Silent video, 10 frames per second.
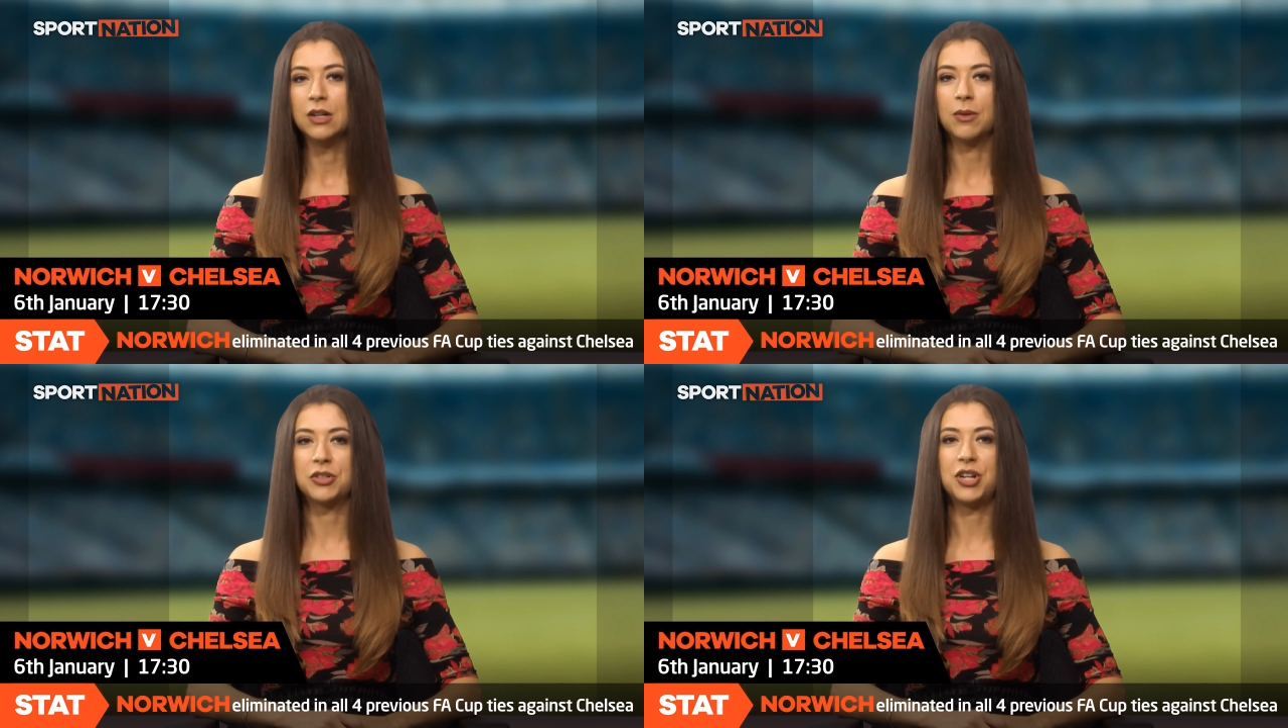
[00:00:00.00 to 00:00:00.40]

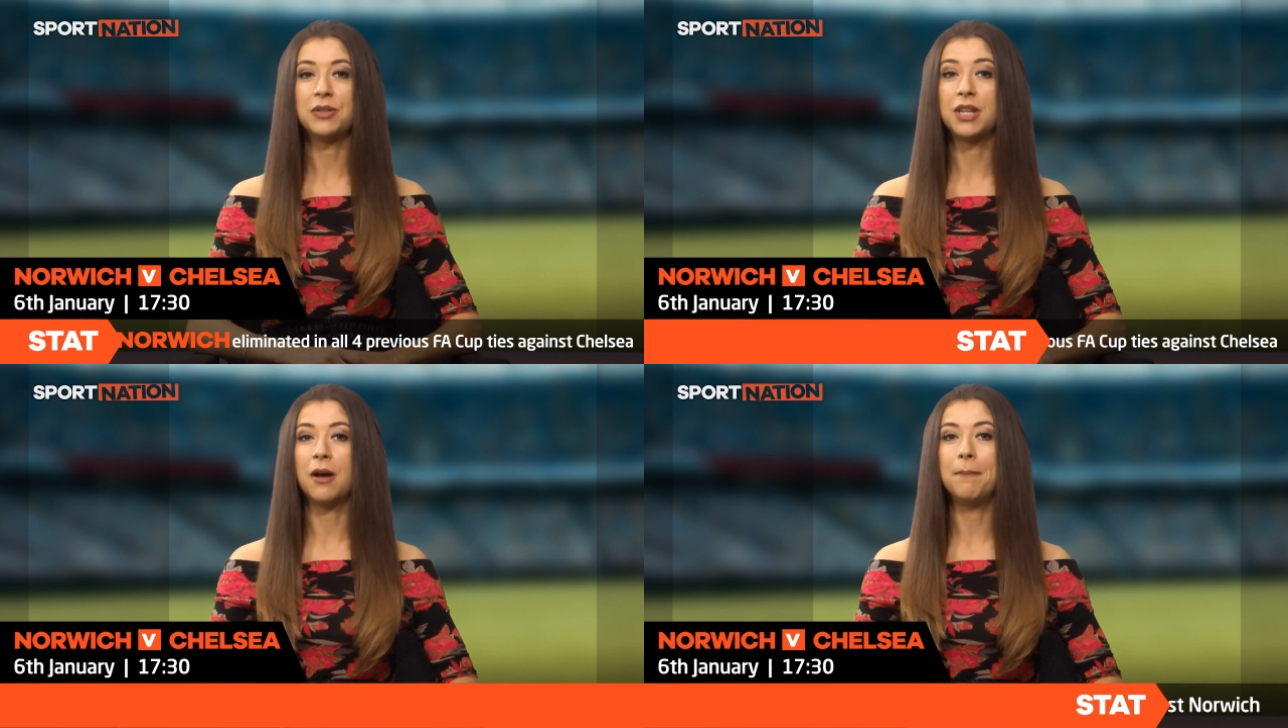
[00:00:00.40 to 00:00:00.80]
whilst
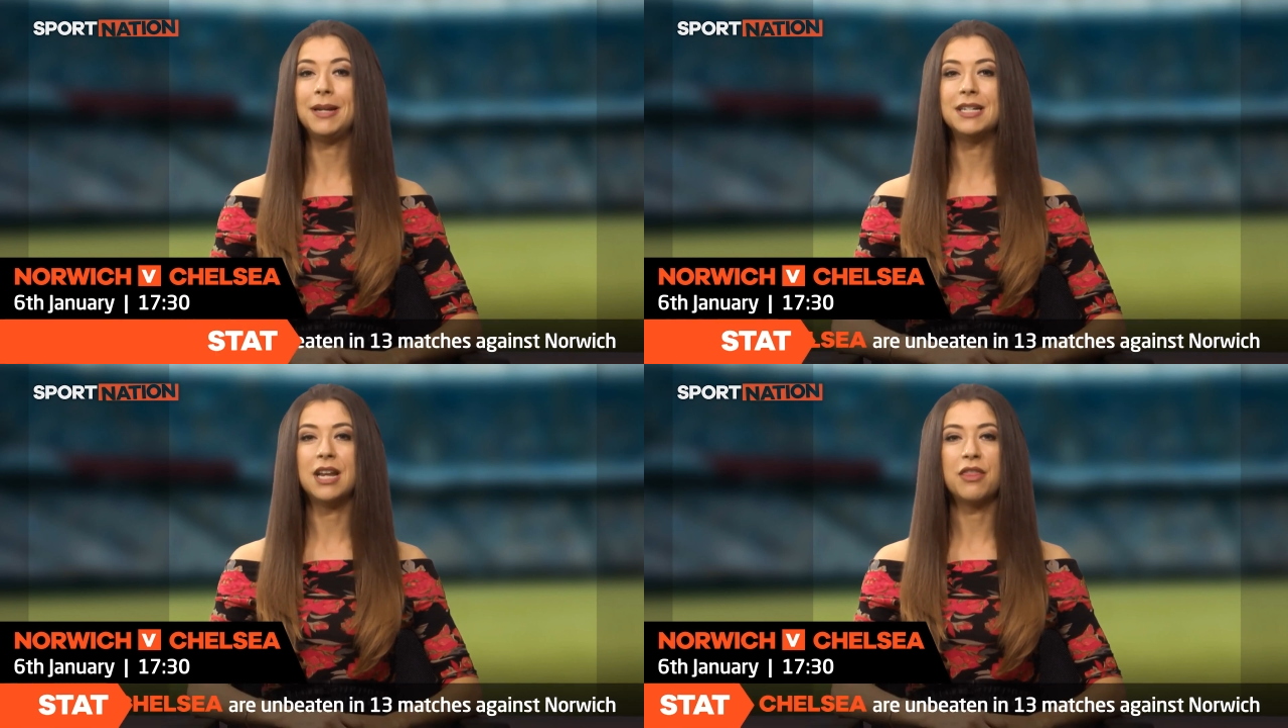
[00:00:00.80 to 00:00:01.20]
Chelsea are
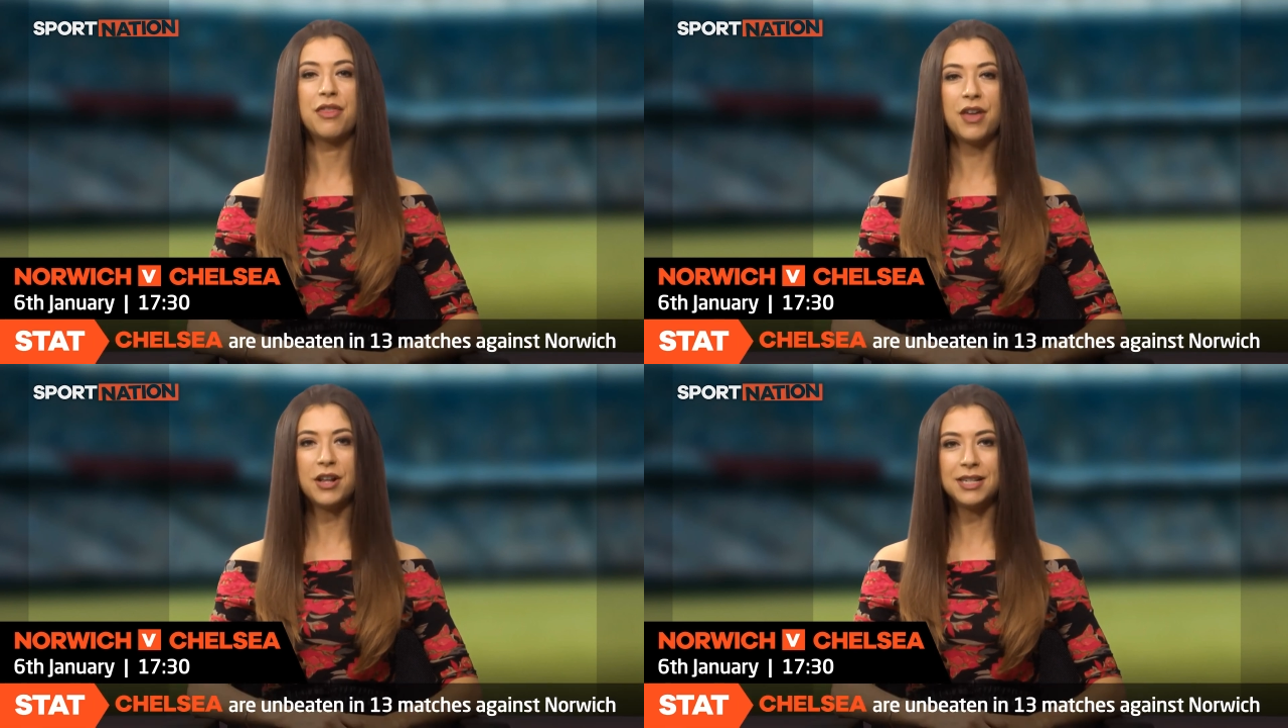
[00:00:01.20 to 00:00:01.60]
unbeaten in
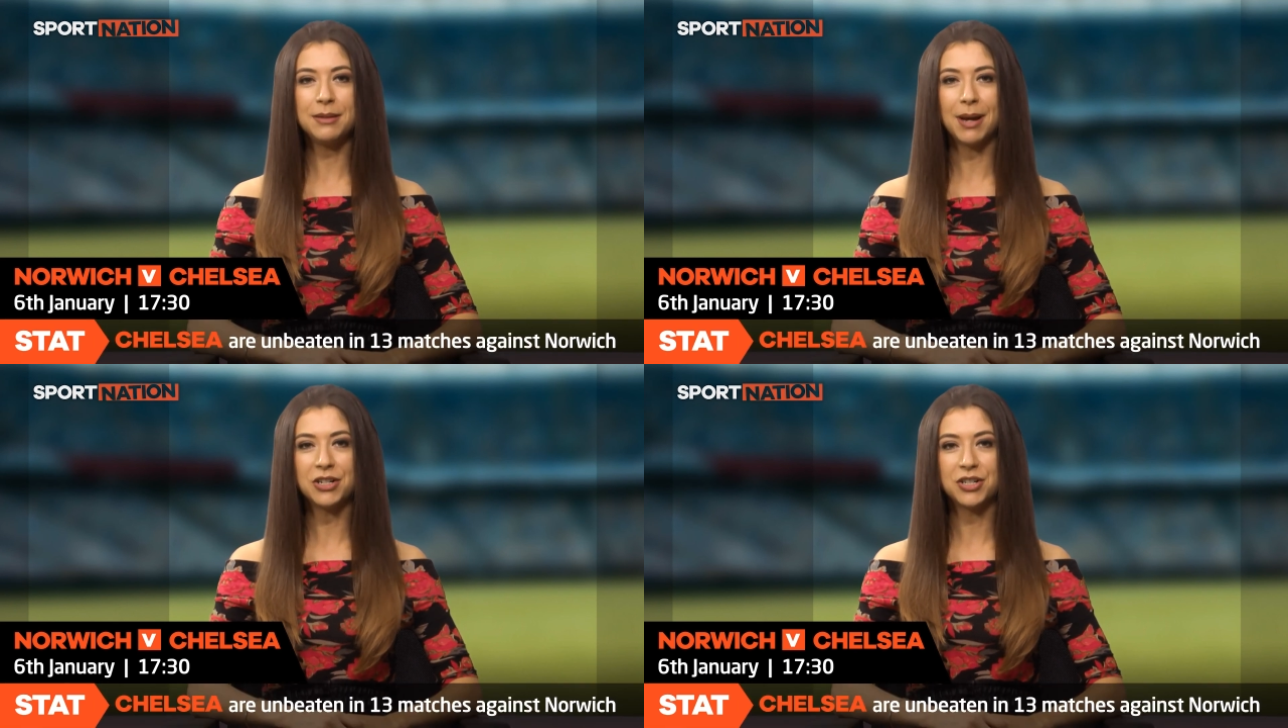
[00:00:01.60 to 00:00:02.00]

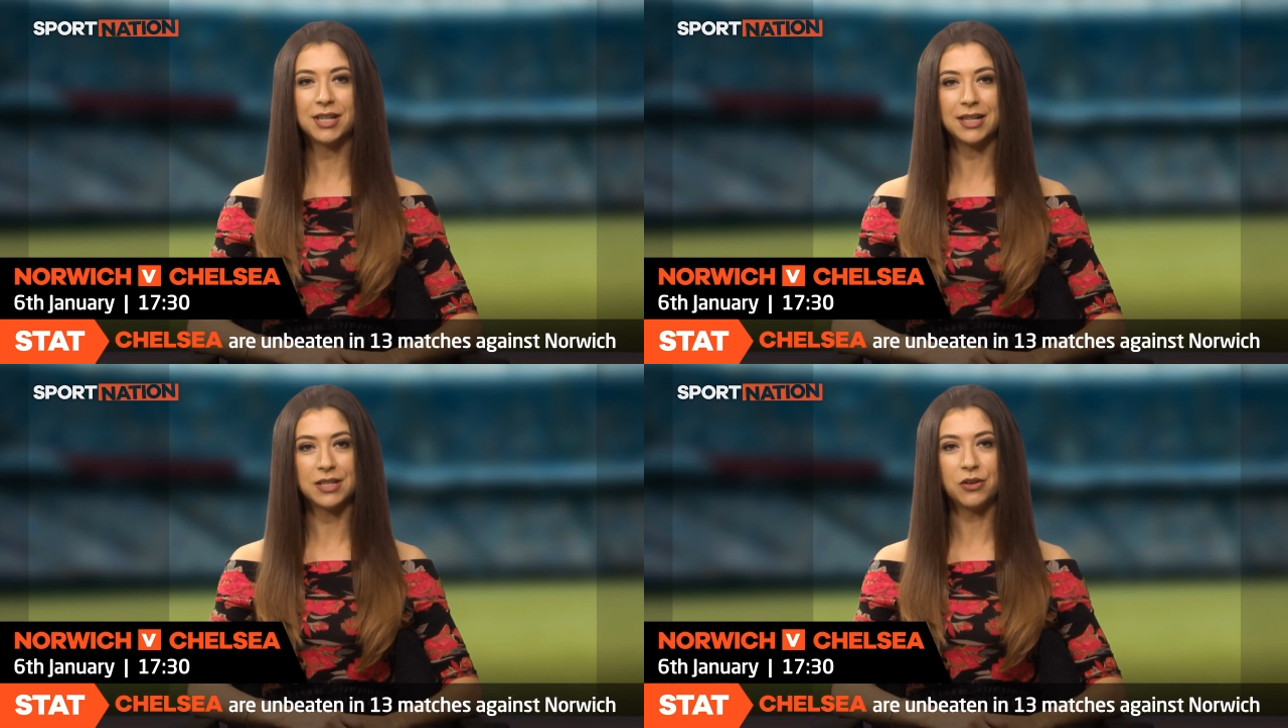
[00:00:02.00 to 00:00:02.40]
13 matches
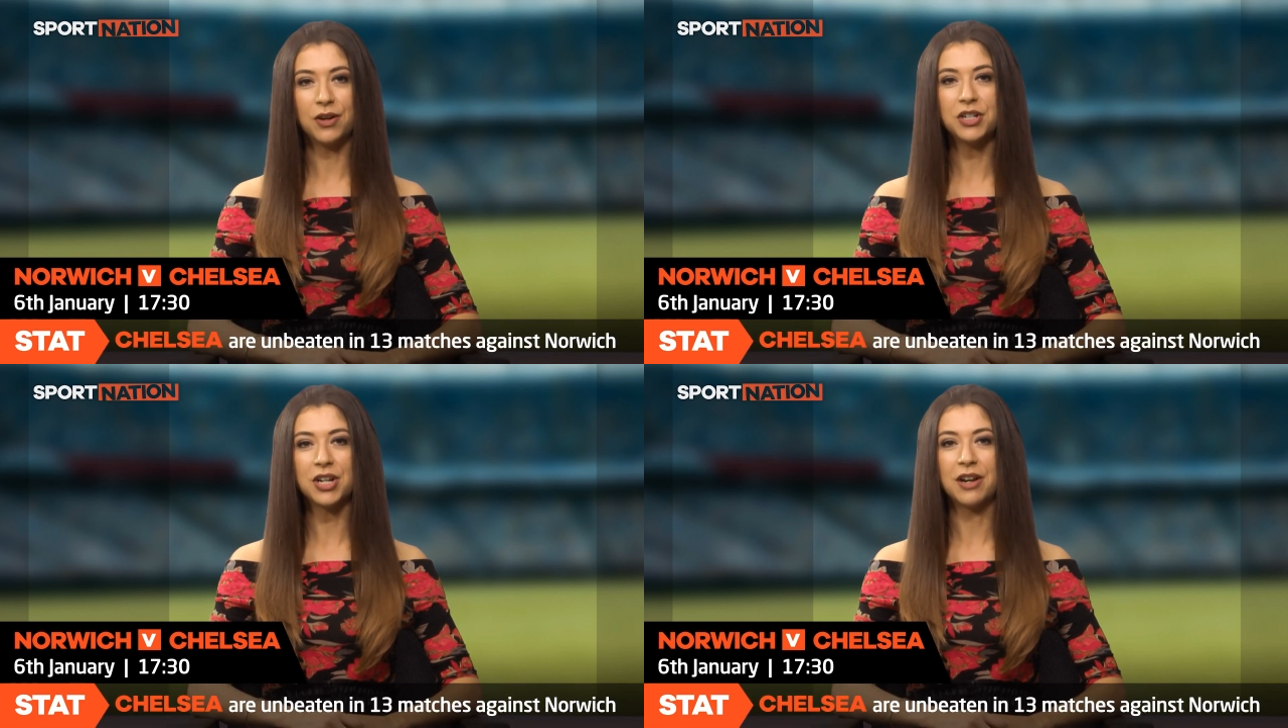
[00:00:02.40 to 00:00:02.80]
against Norwich